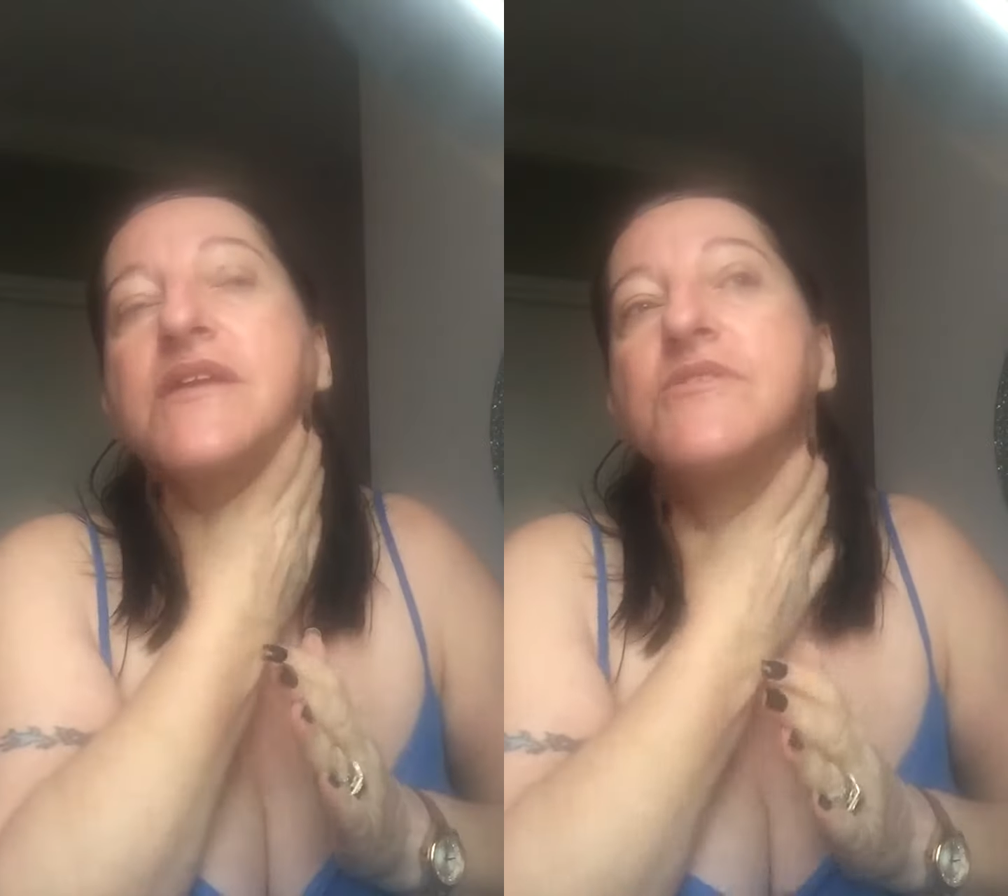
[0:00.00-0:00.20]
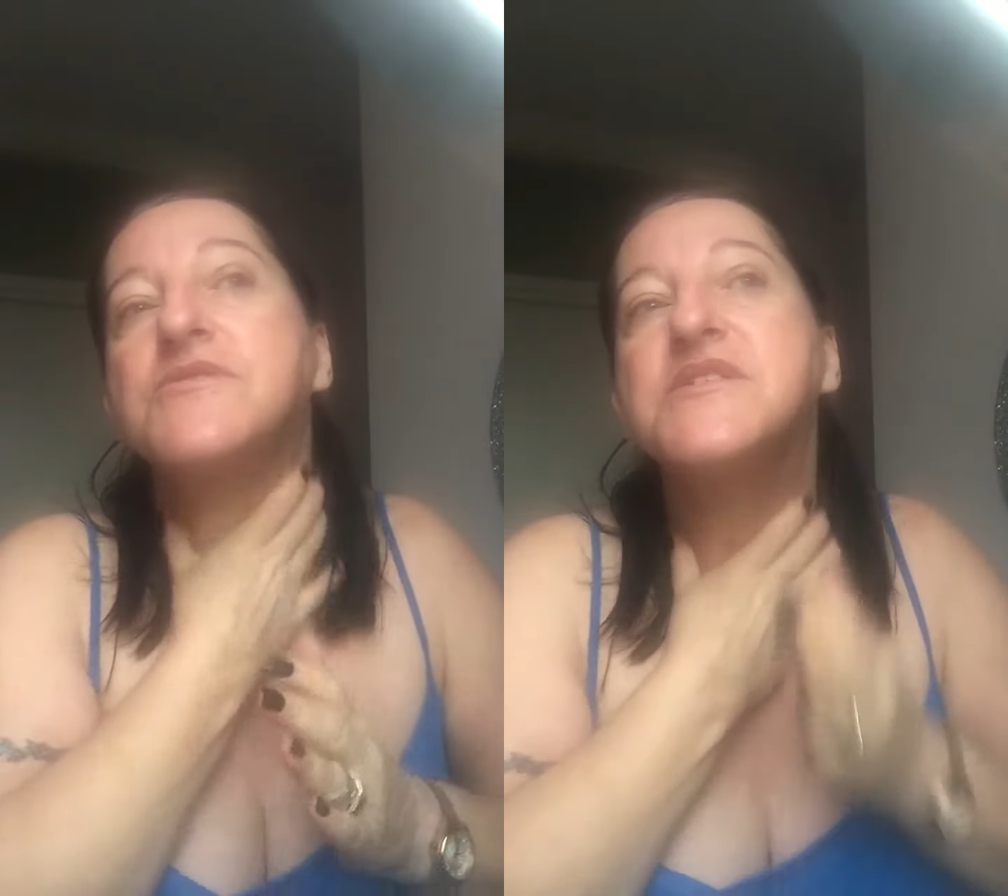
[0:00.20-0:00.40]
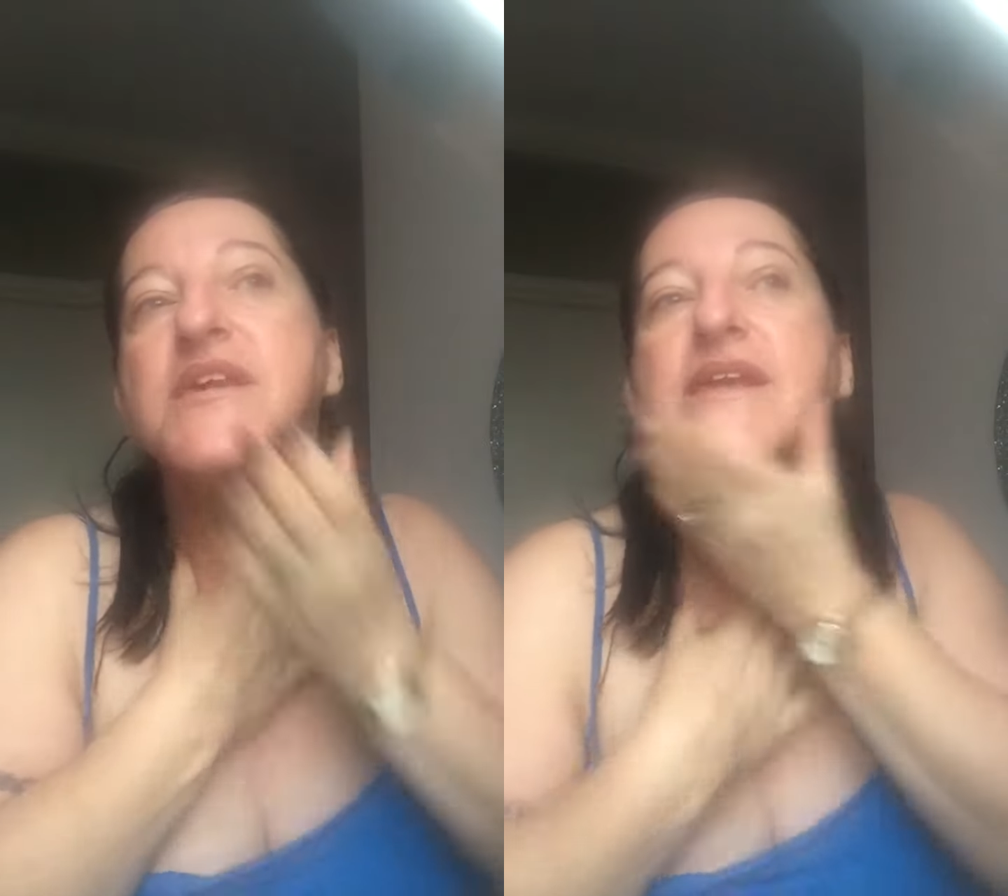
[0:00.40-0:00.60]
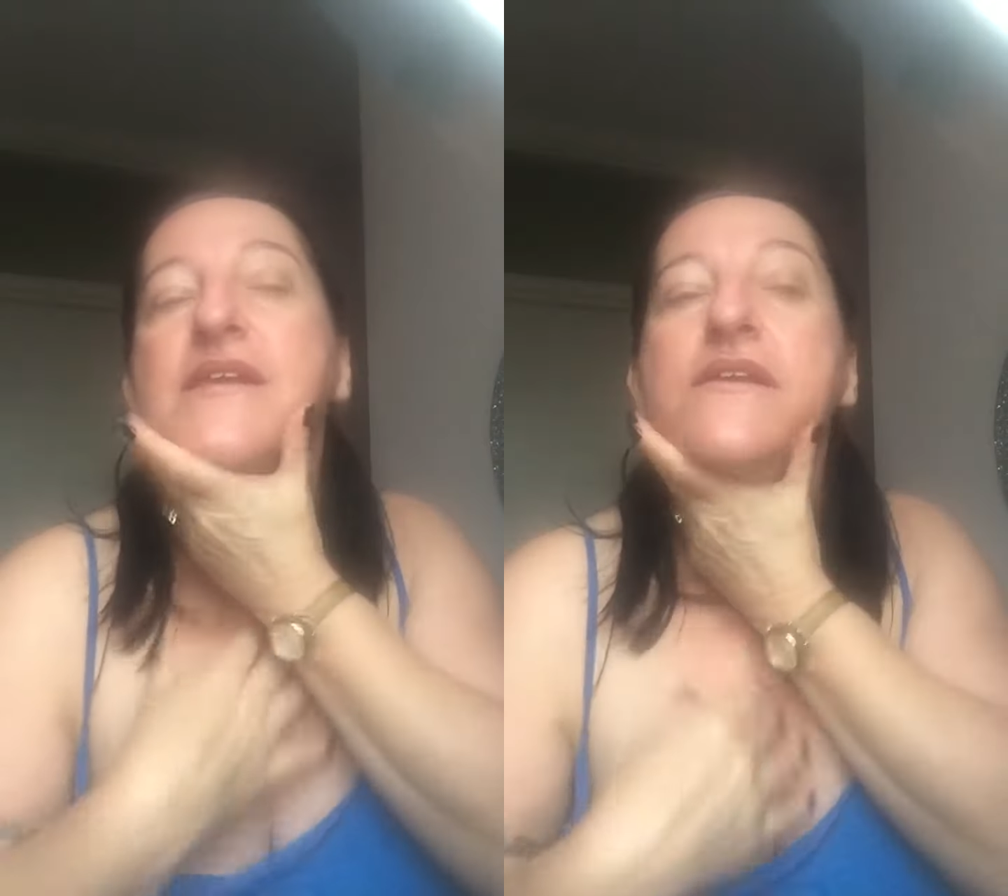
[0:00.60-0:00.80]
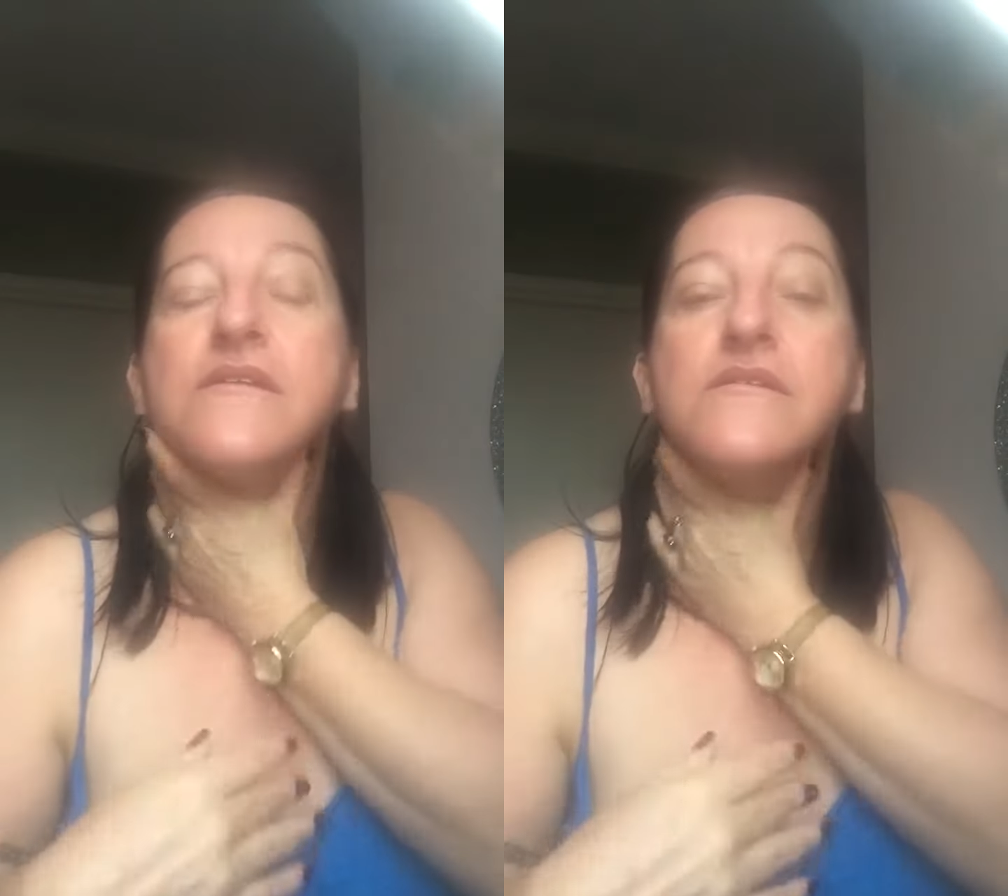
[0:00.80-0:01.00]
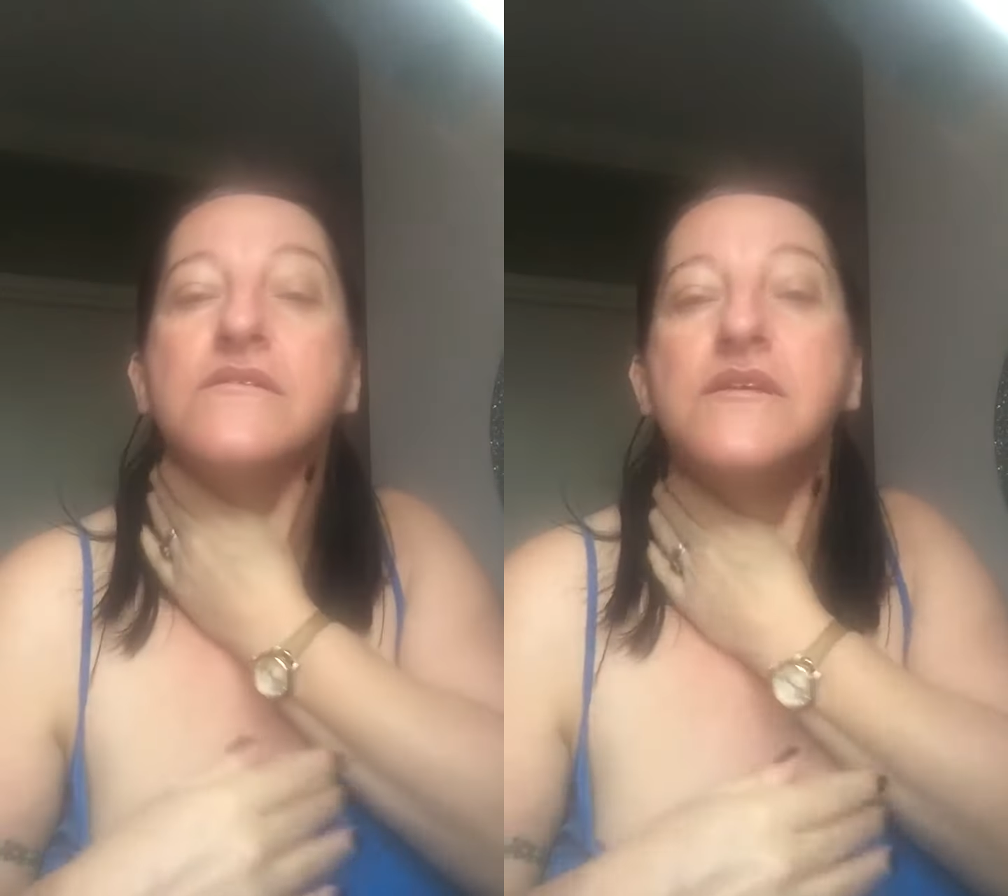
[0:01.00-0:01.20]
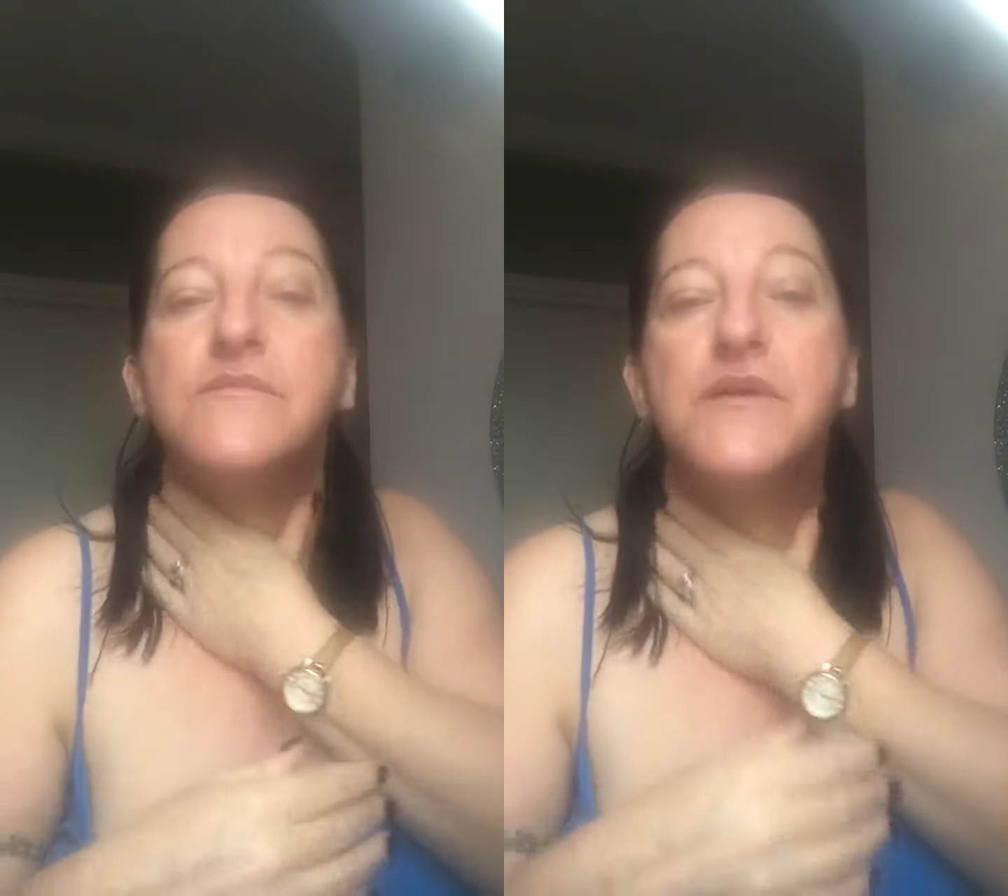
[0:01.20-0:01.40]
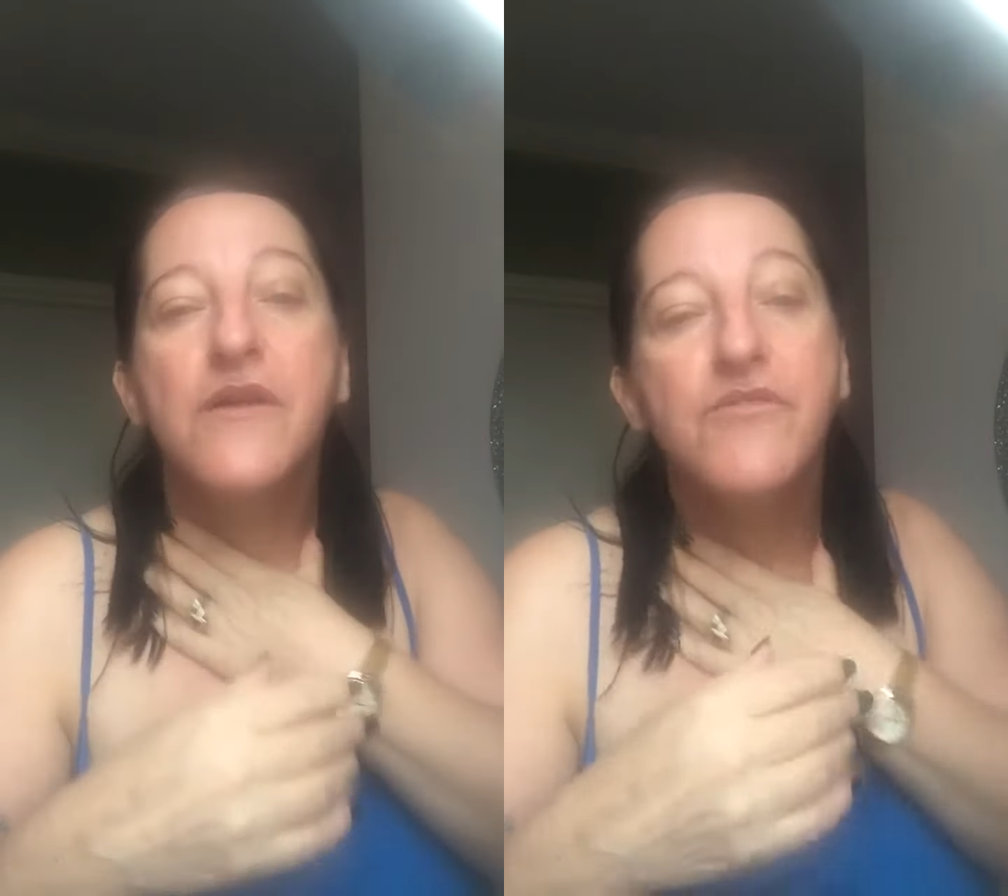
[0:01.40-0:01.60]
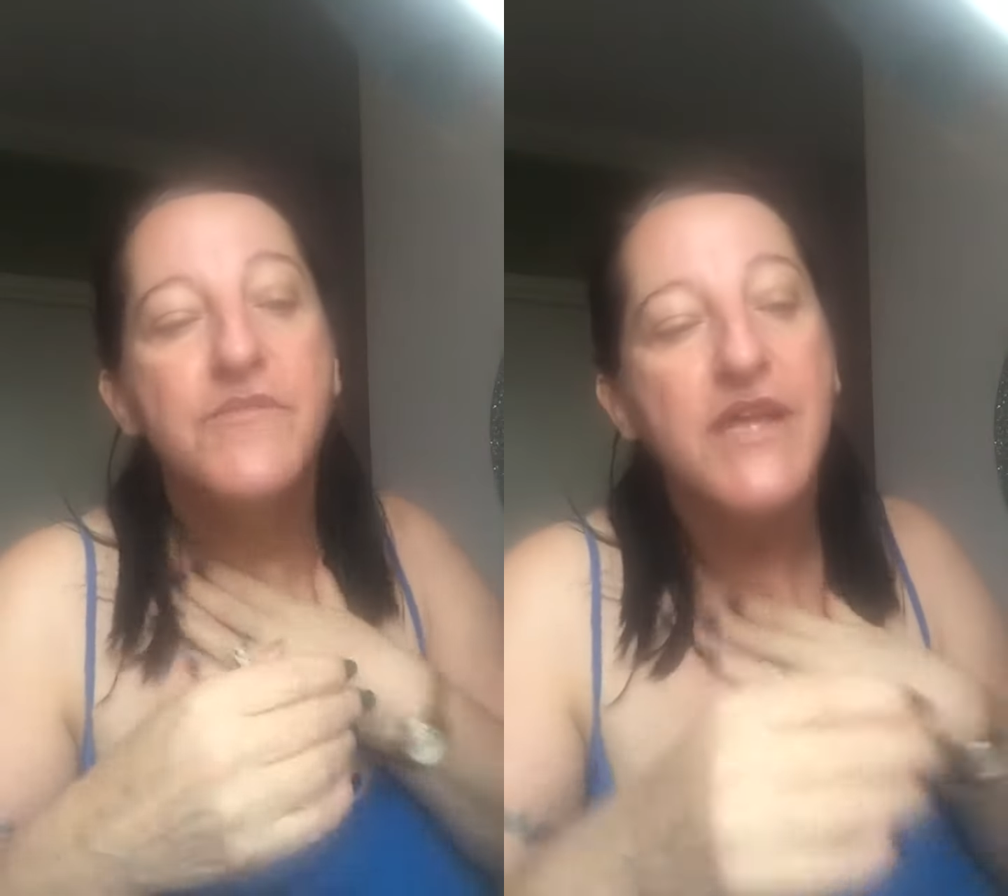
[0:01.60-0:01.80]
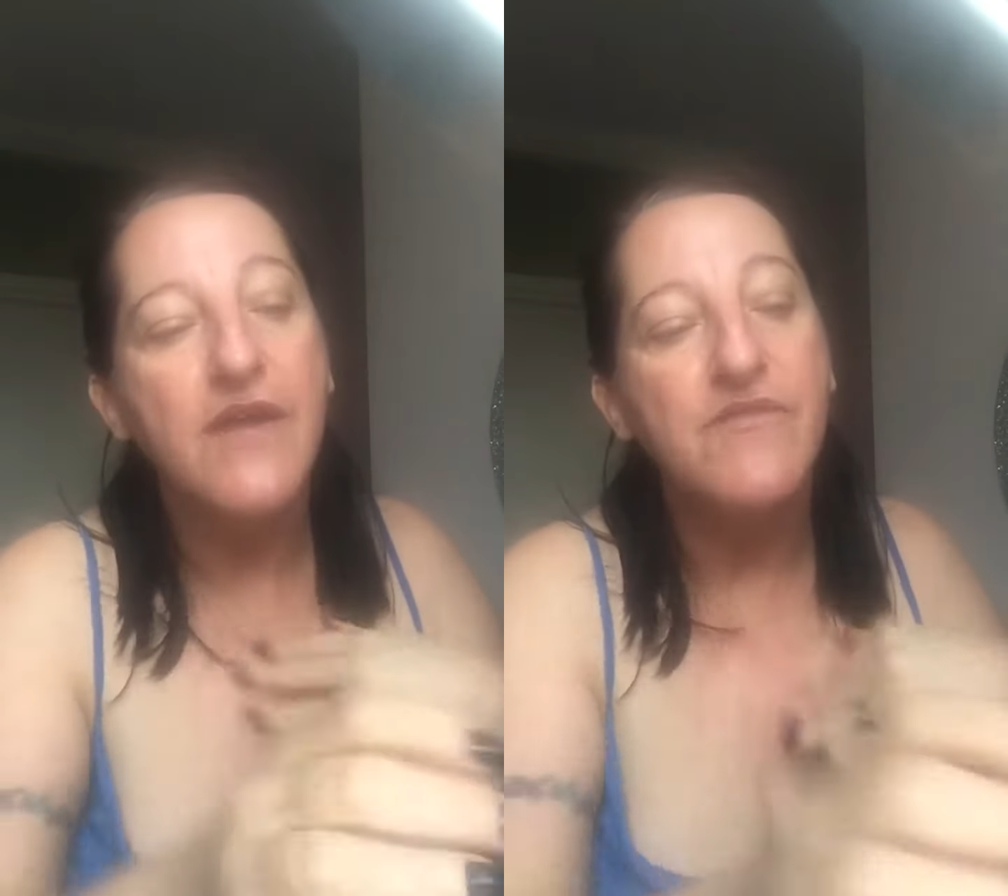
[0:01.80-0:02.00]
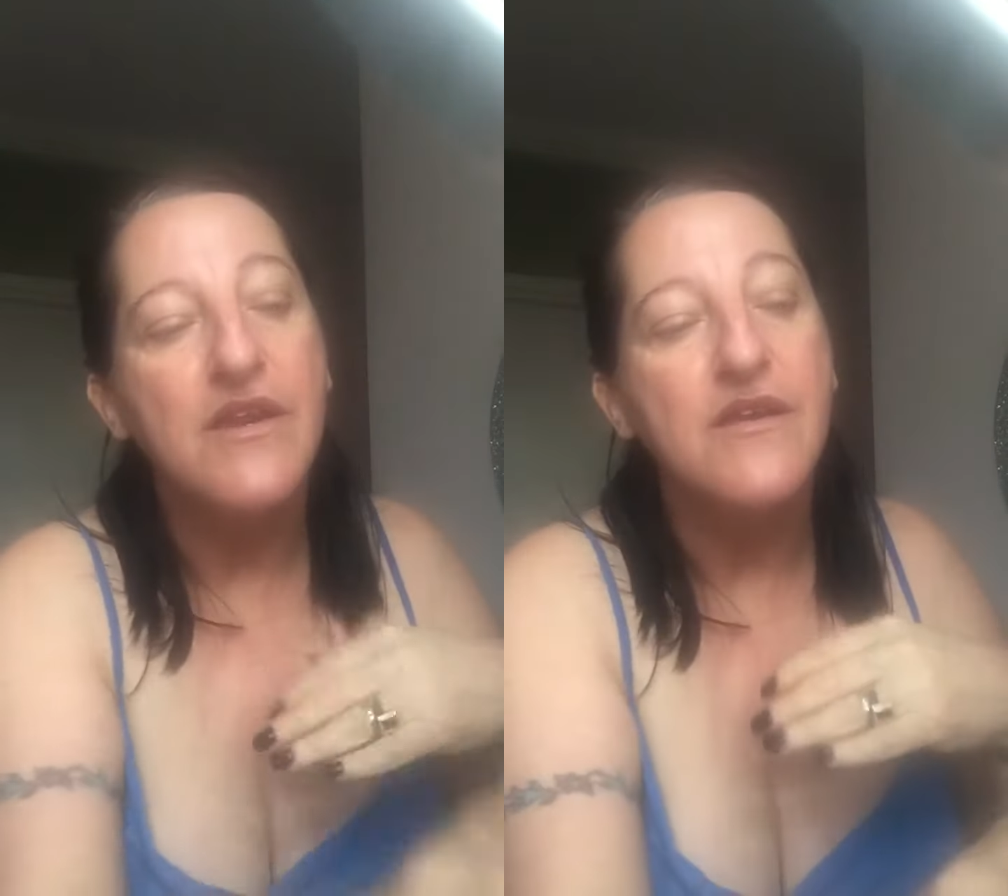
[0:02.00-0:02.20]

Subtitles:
routine. Apart from the evening,